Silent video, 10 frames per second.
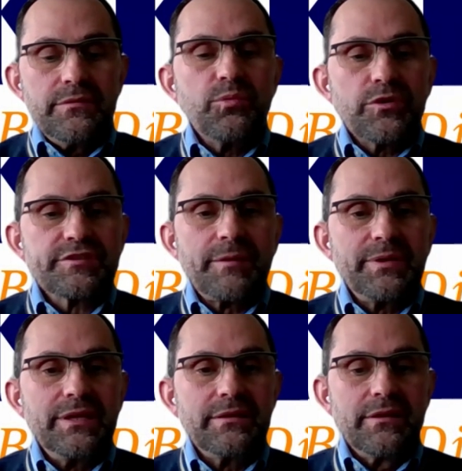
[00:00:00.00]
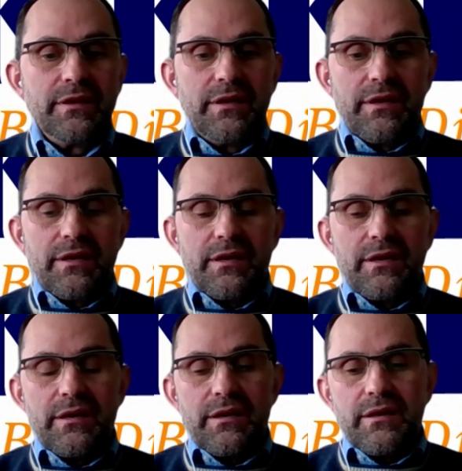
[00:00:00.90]
what's happening
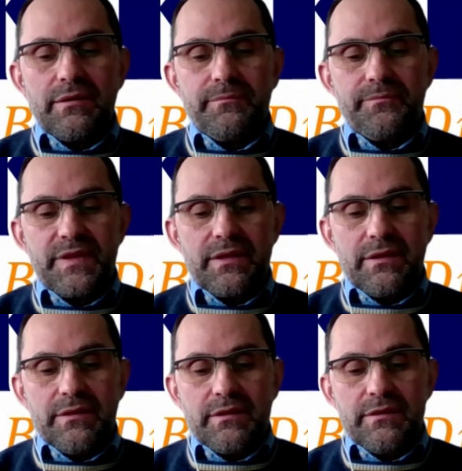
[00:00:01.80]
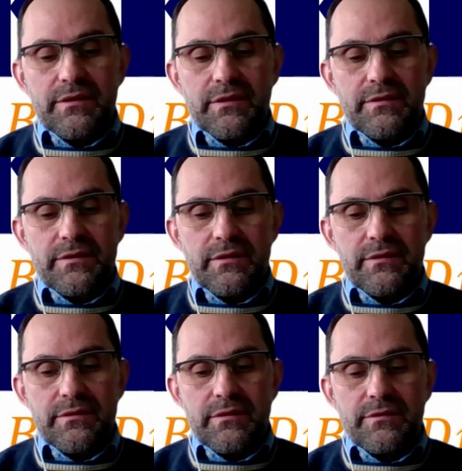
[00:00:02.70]
in
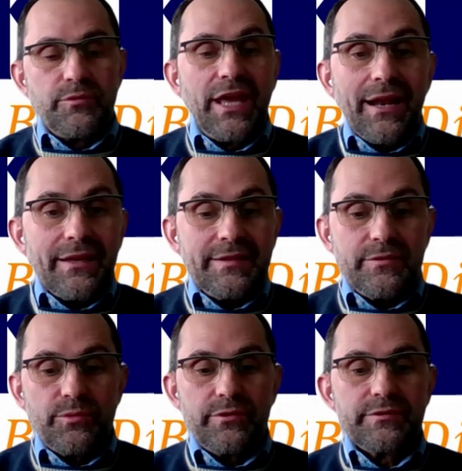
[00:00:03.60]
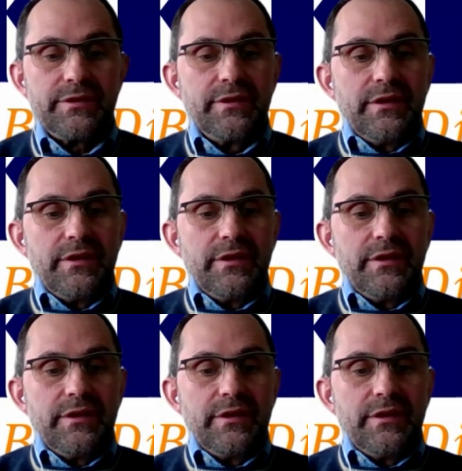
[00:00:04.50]
the reality, in the world.